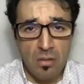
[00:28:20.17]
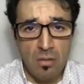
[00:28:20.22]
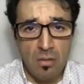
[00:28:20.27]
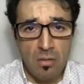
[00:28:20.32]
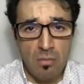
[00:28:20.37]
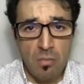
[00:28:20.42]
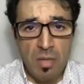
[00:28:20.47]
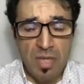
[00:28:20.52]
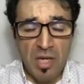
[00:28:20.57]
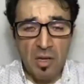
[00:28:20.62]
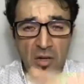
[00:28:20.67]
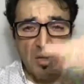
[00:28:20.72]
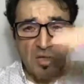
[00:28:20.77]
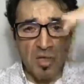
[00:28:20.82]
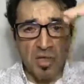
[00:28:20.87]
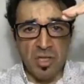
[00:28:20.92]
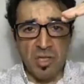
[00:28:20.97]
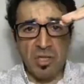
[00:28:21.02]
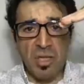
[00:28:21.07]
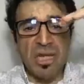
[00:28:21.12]
Because
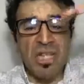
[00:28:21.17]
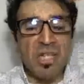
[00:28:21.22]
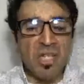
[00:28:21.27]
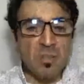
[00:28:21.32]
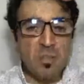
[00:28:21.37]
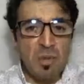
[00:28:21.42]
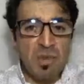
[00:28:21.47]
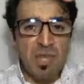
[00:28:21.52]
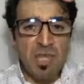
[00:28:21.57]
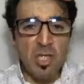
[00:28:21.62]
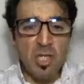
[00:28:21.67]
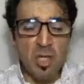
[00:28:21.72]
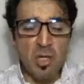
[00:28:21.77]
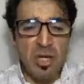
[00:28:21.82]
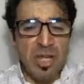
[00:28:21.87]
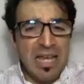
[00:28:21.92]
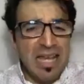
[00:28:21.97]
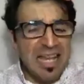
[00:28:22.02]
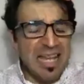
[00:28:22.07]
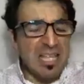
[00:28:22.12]
kidney transplantation
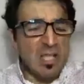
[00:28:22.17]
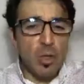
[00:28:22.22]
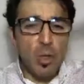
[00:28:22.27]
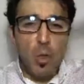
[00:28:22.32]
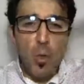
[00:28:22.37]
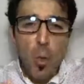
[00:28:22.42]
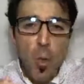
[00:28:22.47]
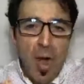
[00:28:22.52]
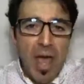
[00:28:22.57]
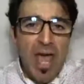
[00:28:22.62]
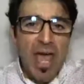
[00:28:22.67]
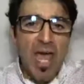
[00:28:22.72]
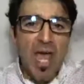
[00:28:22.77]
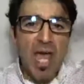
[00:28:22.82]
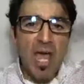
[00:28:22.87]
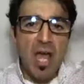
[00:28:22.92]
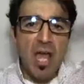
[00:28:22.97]
is way